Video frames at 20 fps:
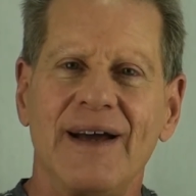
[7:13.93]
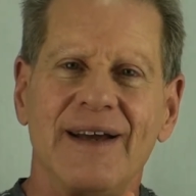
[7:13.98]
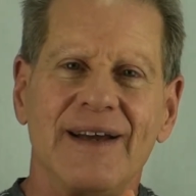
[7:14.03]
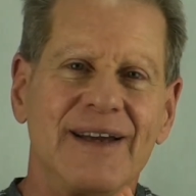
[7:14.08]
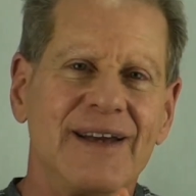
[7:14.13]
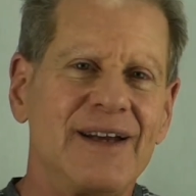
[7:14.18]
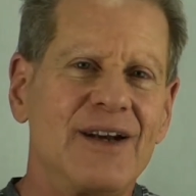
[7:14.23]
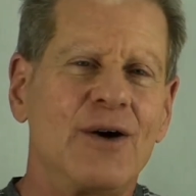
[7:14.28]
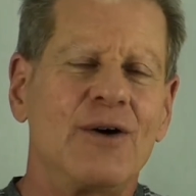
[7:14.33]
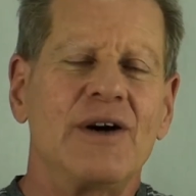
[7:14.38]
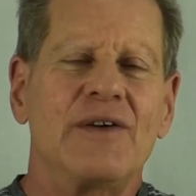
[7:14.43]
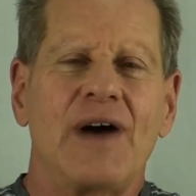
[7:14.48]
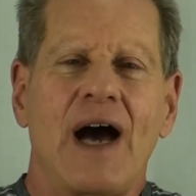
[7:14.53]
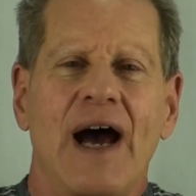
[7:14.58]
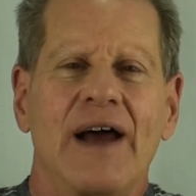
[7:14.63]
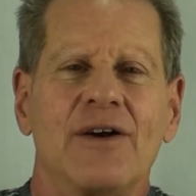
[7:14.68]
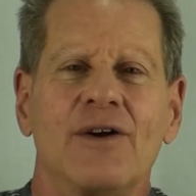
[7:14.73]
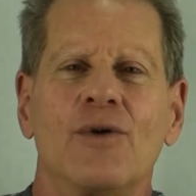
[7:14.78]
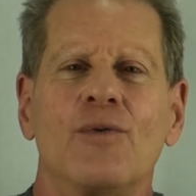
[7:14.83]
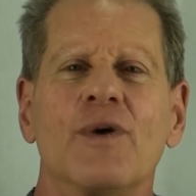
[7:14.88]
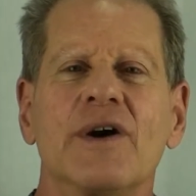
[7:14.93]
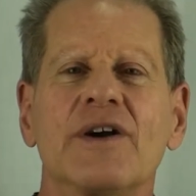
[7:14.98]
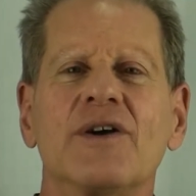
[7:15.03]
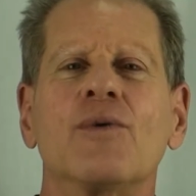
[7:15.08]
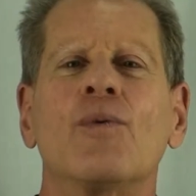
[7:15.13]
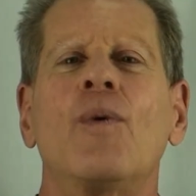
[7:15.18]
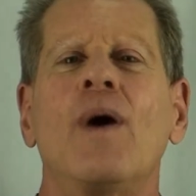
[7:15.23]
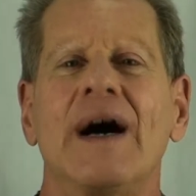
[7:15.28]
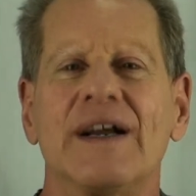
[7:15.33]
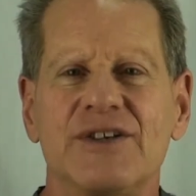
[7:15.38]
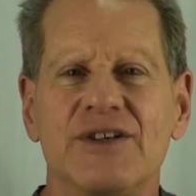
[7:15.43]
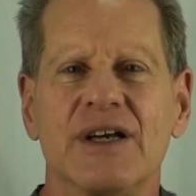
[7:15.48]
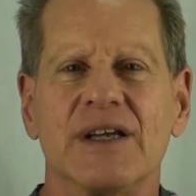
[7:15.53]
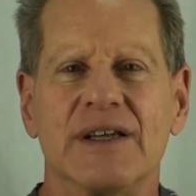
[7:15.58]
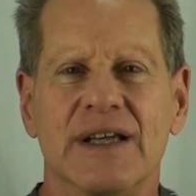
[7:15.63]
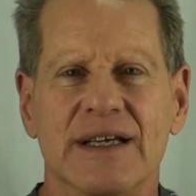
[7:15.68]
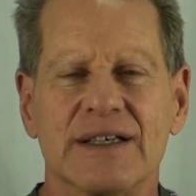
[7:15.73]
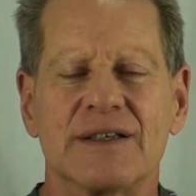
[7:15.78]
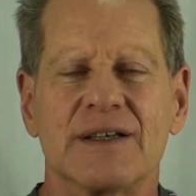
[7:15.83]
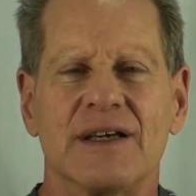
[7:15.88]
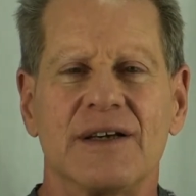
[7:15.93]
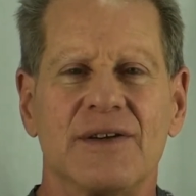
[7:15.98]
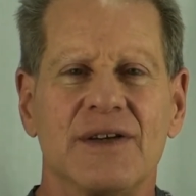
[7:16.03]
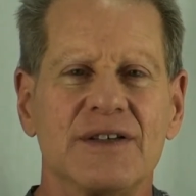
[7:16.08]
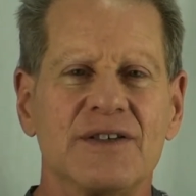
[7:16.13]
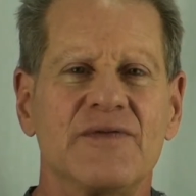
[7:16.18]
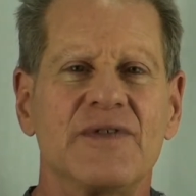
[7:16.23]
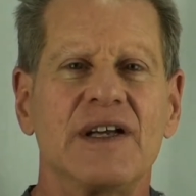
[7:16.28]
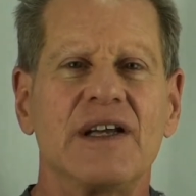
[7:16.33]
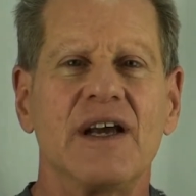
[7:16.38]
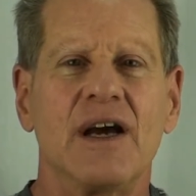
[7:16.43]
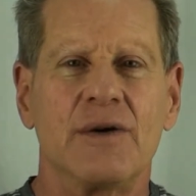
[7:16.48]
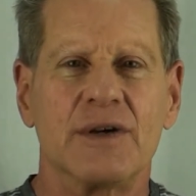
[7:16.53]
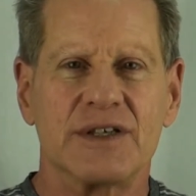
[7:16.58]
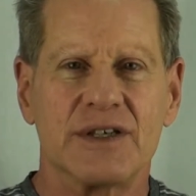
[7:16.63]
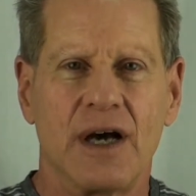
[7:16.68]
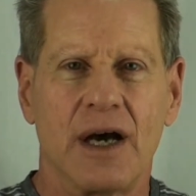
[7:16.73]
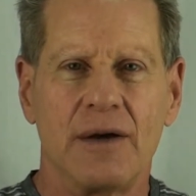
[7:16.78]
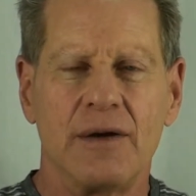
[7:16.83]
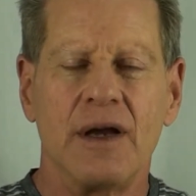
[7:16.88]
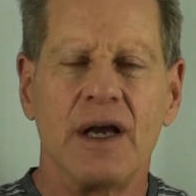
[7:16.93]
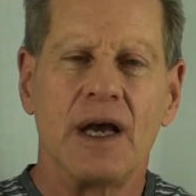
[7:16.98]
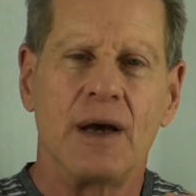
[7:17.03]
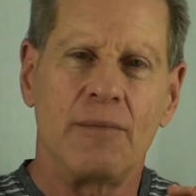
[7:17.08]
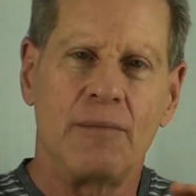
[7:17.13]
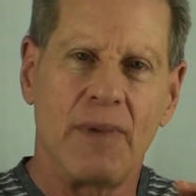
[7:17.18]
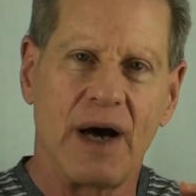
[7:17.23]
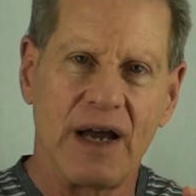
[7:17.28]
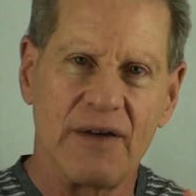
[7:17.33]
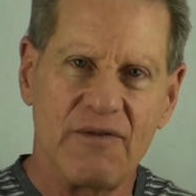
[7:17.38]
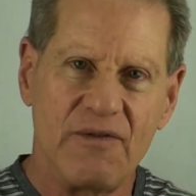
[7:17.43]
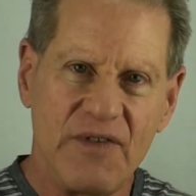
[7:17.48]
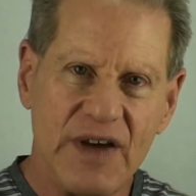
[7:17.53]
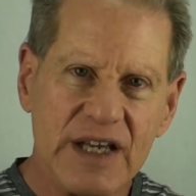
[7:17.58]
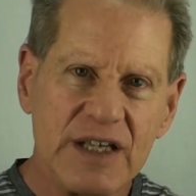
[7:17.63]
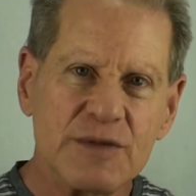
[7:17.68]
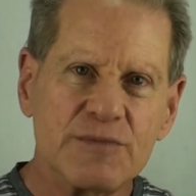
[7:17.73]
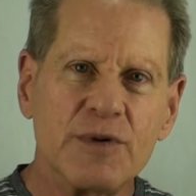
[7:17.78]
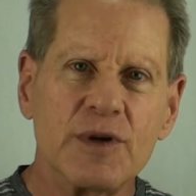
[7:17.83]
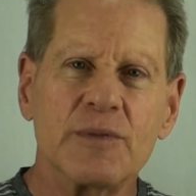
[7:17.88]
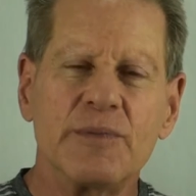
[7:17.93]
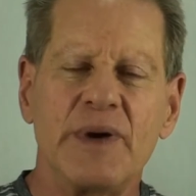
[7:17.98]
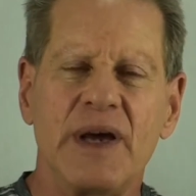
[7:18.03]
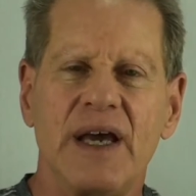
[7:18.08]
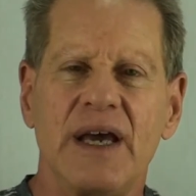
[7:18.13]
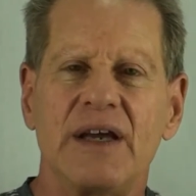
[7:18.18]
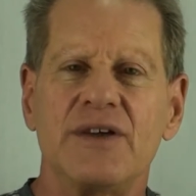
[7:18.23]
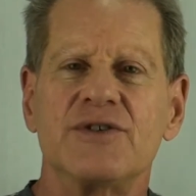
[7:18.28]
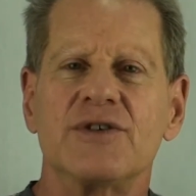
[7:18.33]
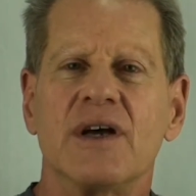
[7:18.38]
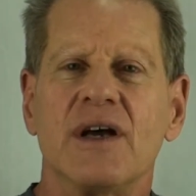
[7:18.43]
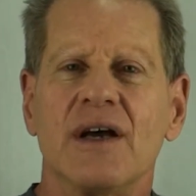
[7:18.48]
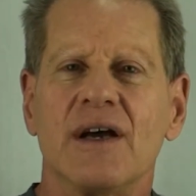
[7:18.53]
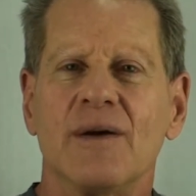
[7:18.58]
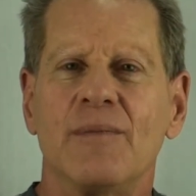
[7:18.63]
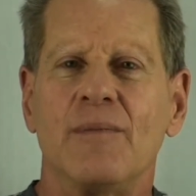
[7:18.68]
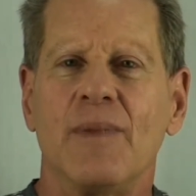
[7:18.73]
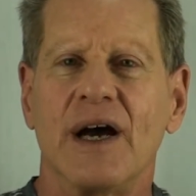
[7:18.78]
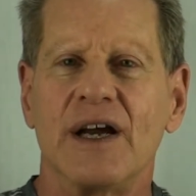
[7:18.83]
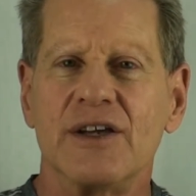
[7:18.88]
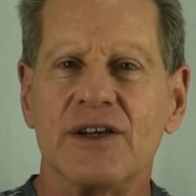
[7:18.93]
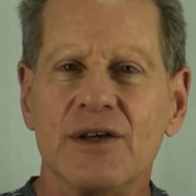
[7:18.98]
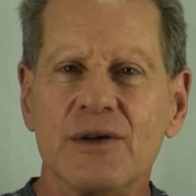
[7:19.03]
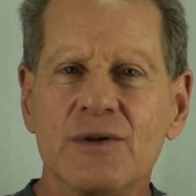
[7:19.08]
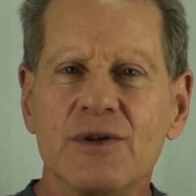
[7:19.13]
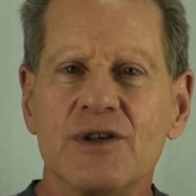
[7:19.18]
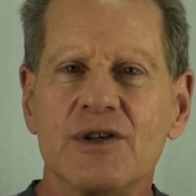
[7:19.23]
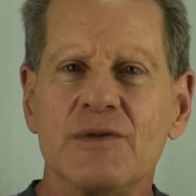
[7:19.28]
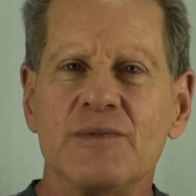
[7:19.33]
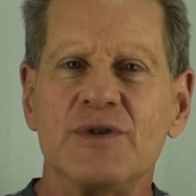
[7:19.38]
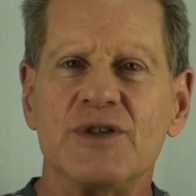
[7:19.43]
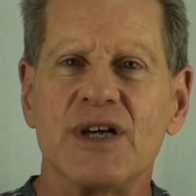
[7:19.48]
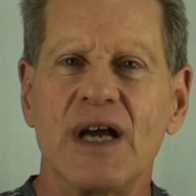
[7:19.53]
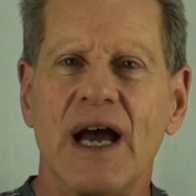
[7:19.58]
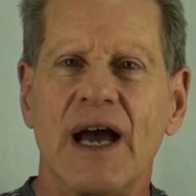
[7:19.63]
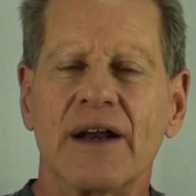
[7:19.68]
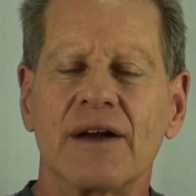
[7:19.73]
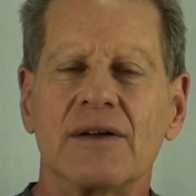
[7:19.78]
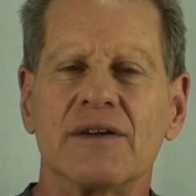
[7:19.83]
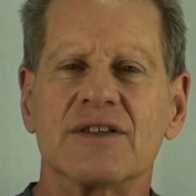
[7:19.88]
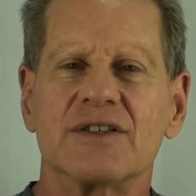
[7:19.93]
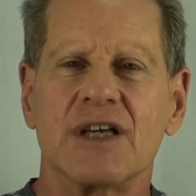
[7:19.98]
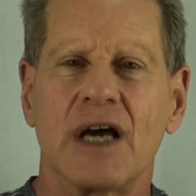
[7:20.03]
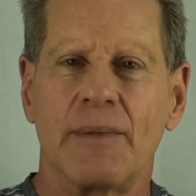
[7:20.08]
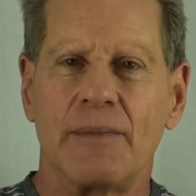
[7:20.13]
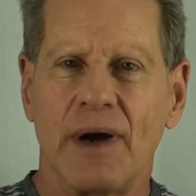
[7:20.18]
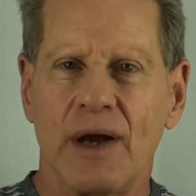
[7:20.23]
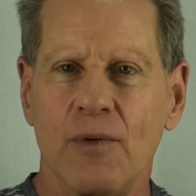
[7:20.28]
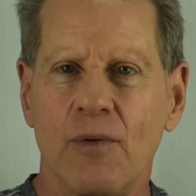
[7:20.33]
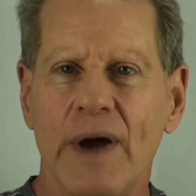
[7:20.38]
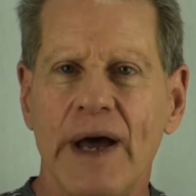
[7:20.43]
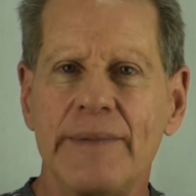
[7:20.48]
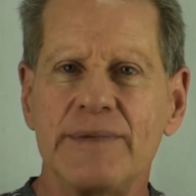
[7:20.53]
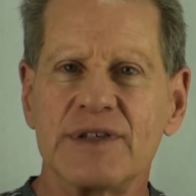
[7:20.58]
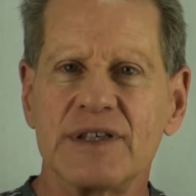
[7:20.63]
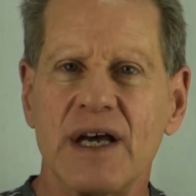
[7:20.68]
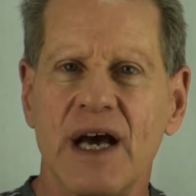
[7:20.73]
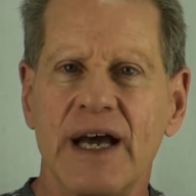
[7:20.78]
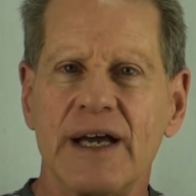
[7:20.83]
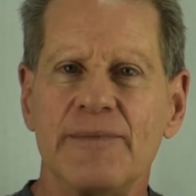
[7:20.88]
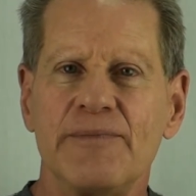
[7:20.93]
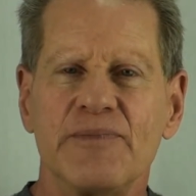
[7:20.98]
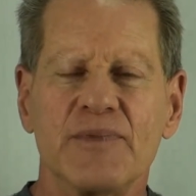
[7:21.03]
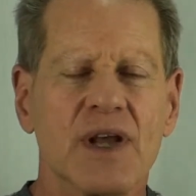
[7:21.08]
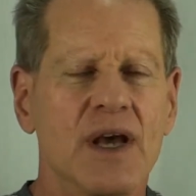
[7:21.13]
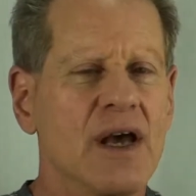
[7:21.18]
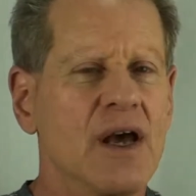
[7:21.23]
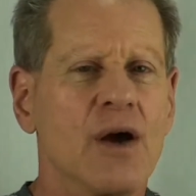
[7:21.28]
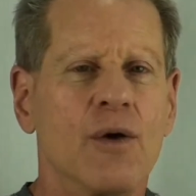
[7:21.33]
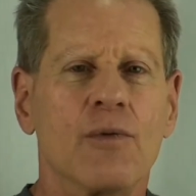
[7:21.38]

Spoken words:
I don't know where you're watching this. This video is on my Facebook page, my YouTube channel, it's on my website.